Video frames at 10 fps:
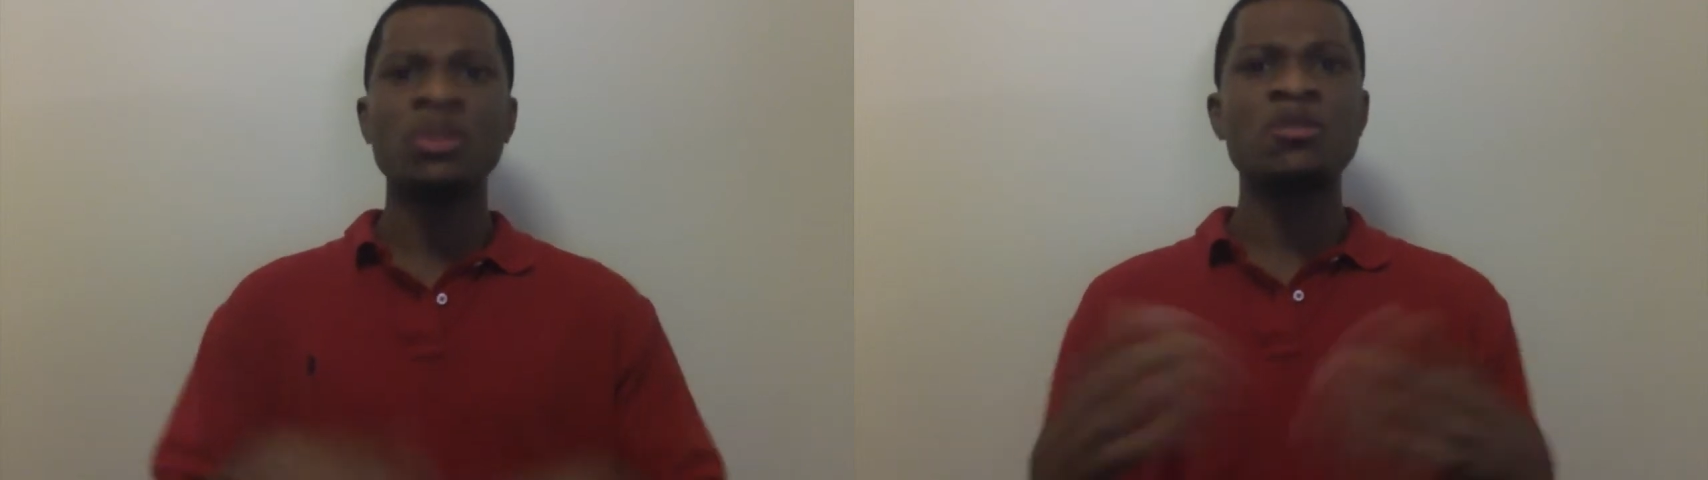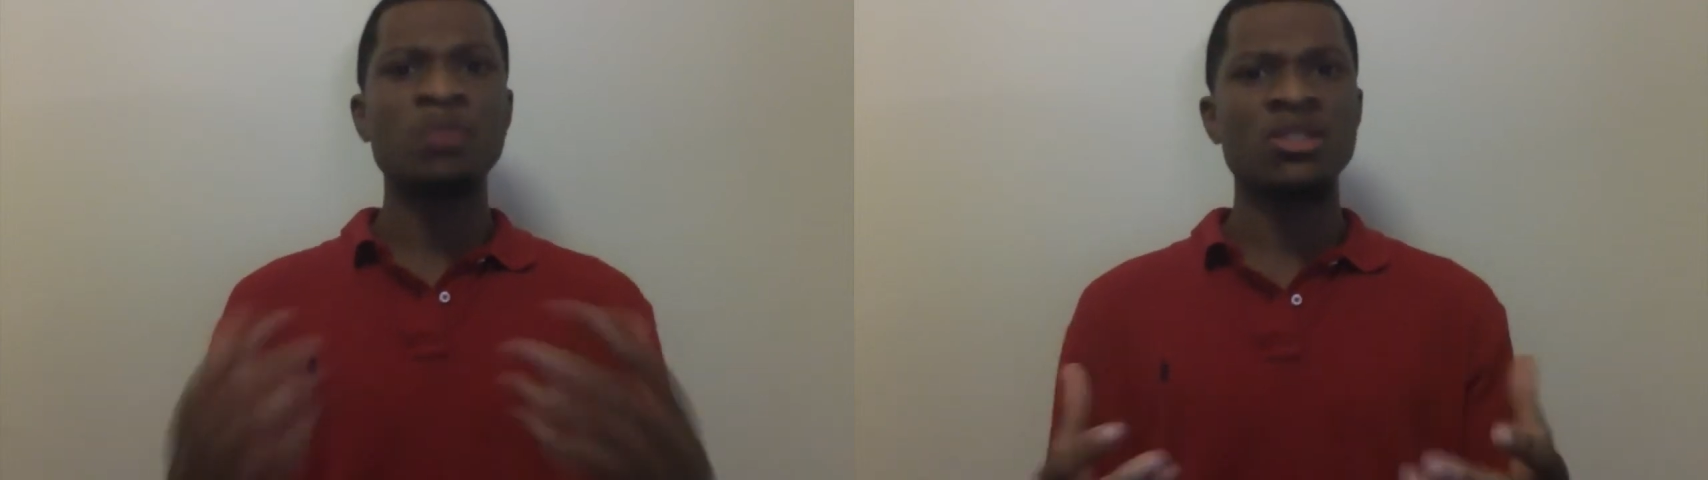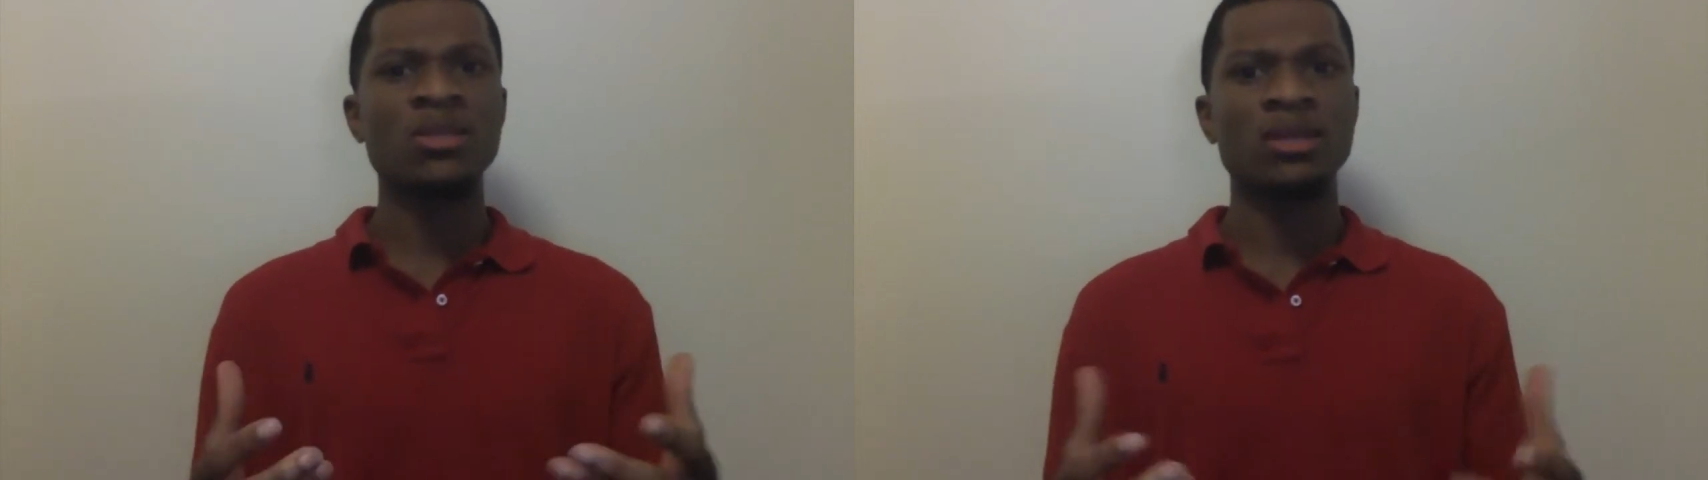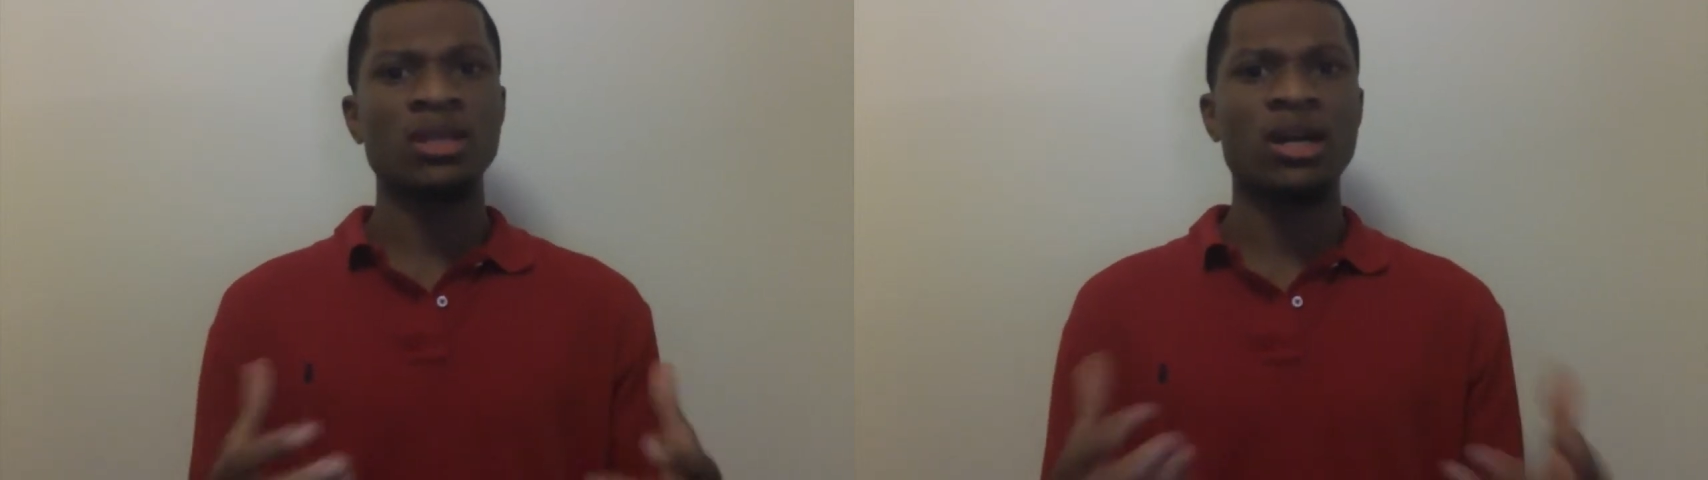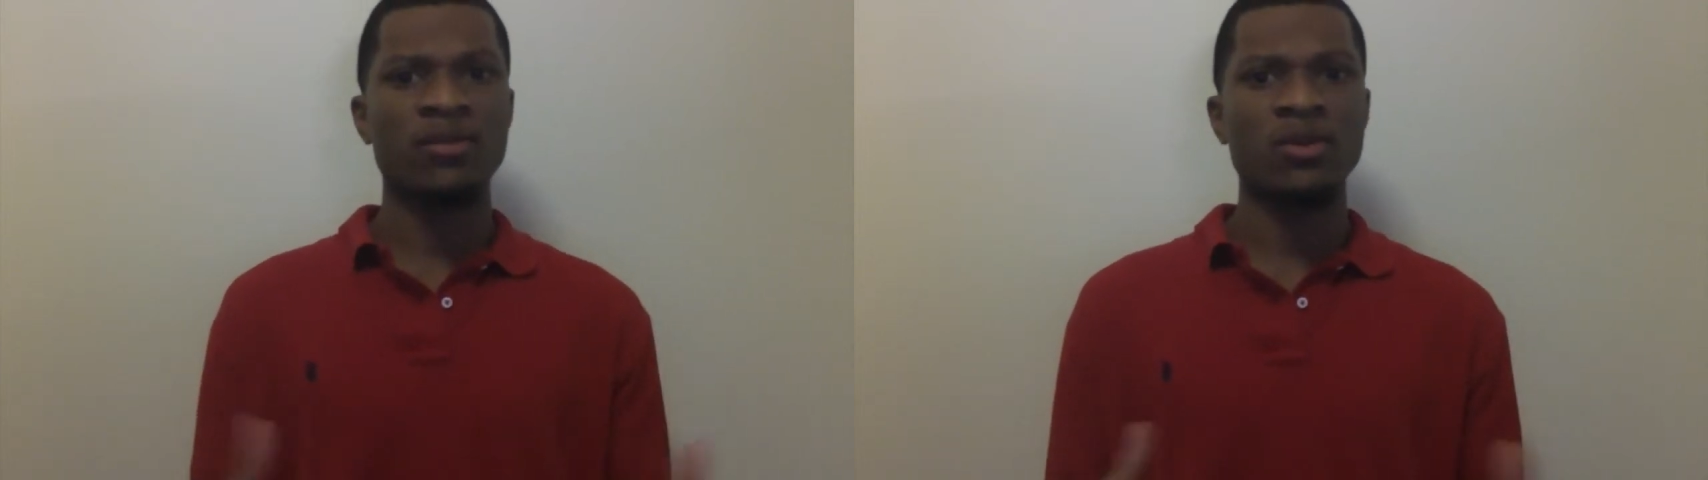speaks to what the
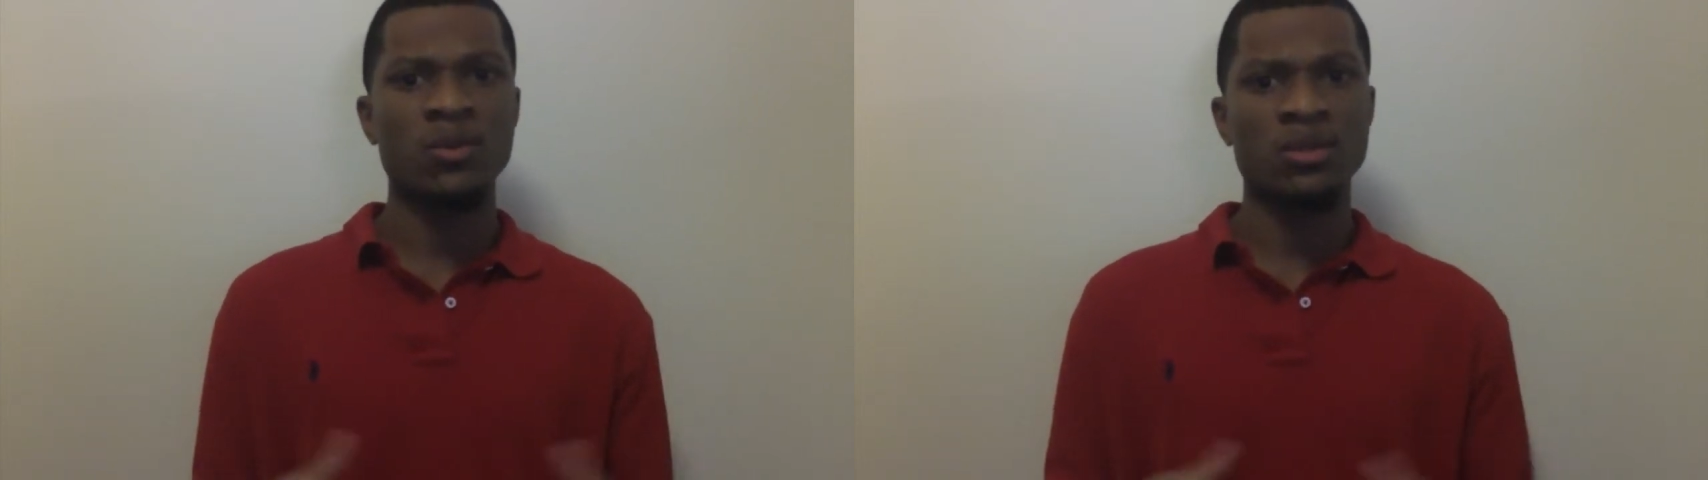conference was